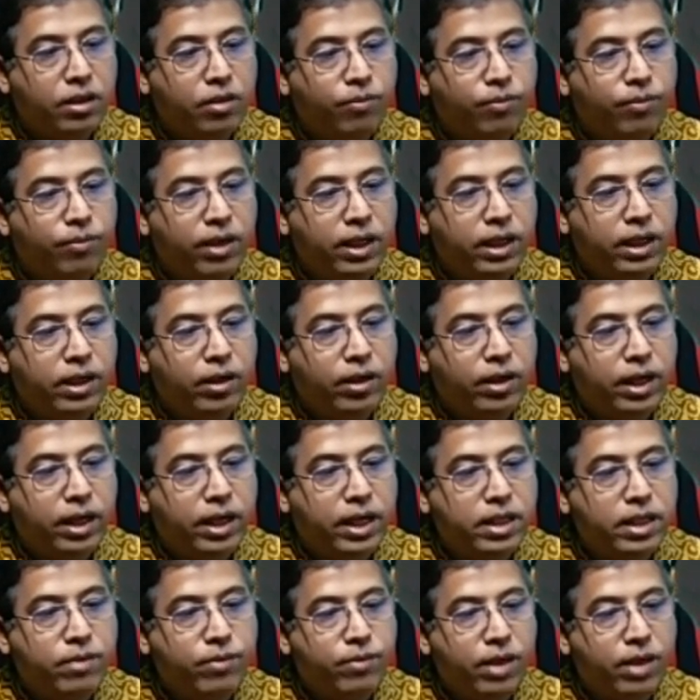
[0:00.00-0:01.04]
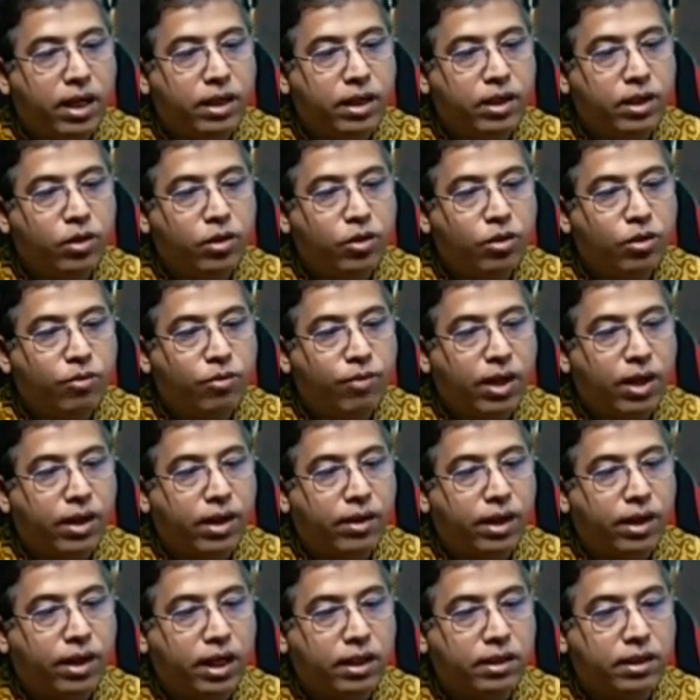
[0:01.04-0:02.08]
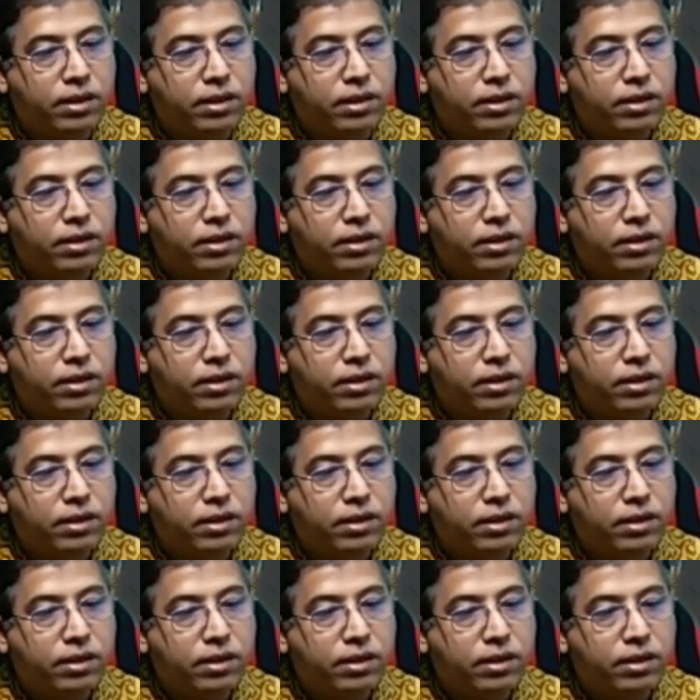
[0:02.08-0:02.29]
ventricular arrhythmia due to myocarditis.